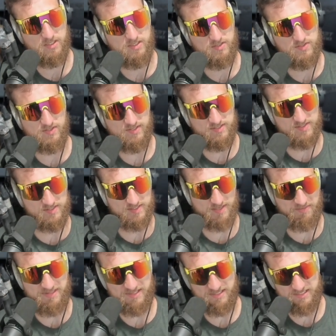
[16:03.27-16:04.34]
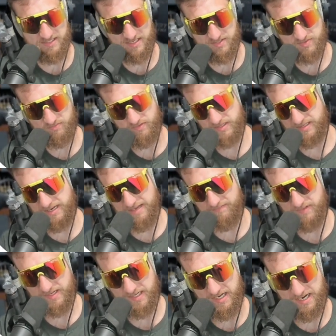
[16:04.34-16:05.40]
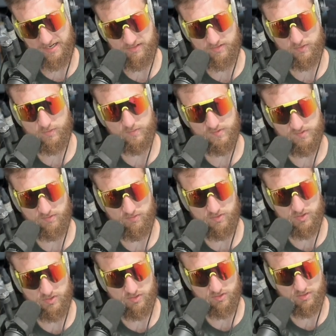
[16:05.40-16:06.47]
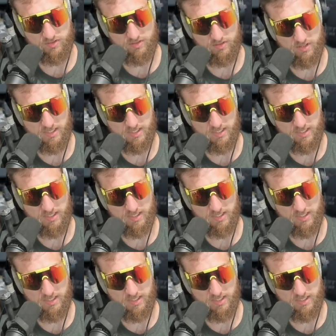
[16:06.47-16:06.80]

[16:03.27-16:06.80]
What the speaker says: So this is something that doesn't really have like an analytical solution.